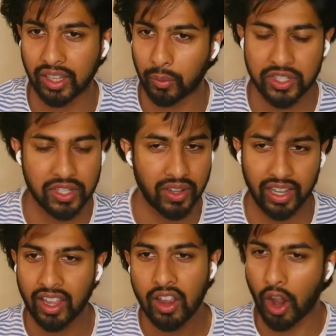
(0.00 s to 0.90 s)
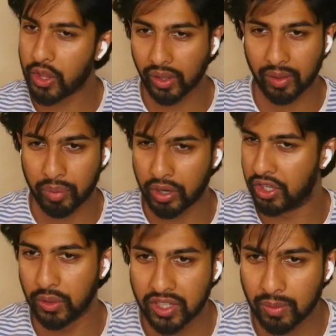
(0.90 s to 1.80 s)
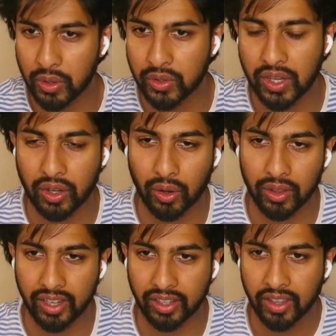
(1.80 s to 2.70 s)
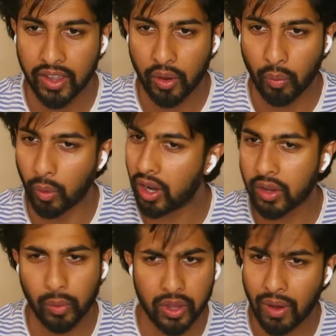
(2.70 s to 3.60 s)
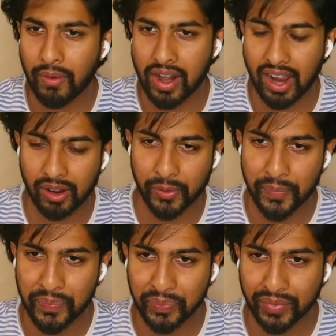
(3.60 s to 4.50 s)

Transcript: Like, what's your, like, are you like producing music or like, where are you at right now?